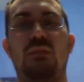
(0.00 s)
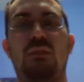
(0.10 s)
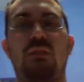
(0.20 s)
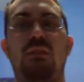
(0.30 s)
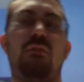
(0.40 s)
like I
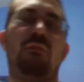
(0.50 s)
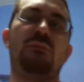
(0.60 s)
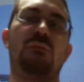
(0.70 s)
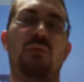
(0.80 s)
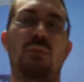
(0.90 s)
did here in
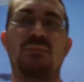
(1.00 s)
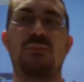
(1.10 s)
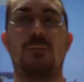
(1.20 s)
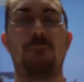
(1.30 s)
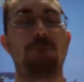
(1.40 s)
this clip.
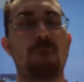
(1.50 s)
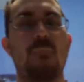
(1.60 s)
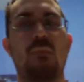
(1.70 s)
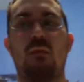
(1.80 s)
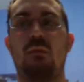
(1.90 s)
So
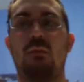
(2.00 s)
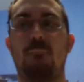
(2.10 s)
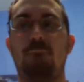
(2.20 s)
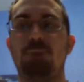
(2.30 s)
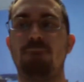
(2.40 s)

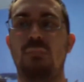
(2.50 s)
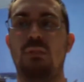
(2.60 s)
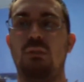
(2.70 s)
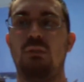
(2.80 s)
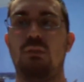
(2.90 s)

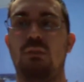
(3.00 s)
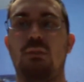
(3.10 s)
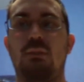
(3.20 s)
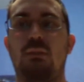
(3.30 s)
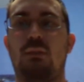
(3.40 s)

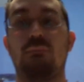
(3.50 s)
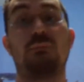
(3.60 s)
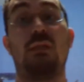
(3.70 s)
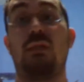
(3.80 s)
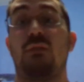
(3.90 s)
I'll
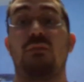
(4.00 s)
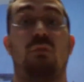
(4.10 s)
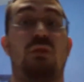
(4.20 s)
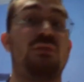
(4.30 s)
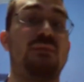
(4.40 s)
try to
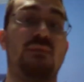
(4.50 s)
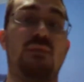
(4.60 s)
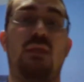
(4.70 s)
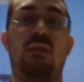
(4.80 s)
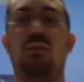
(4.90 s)
answer questions
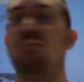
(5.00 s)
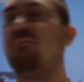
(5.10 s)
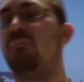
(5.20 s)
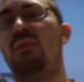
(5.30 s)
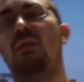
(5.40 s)
as I can.
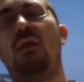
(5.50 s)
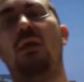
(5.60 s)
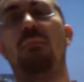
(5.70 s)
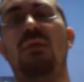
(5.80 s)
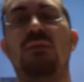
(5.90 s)
Leave them in the
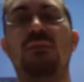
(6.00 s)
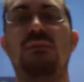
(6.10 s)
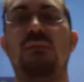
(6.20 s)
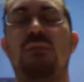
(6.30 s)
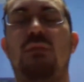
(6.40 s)

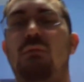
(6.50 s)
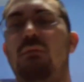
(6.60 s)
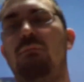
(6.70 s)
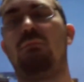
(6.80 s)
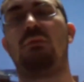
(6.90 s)
comments, and
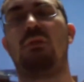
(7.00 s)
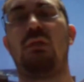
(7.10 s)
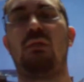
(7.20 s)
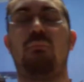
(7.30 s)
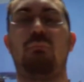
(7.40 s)
I'll
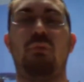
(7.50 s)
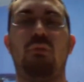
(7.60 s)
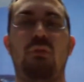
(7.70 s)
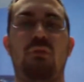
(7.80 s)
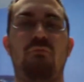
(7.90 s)
try to put
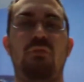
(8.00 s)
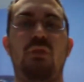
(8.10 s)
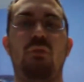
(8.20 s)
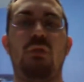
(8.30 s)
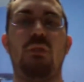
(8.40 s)
another
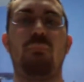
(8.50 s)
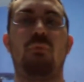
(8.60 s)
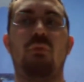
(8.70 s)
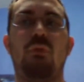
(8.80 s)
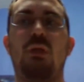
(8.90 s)
video up
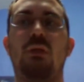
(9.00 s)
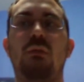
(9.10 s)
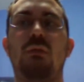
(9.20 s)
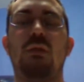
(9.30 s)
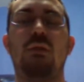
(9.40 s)

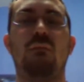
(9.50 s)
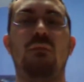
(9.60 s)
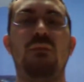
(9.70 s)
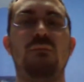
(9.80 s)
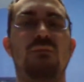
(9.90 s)
on
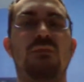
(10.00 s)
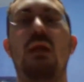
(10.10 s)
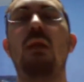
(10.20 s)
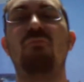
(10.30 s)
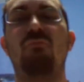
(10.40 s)
the Diesel
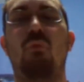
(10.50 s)
Stock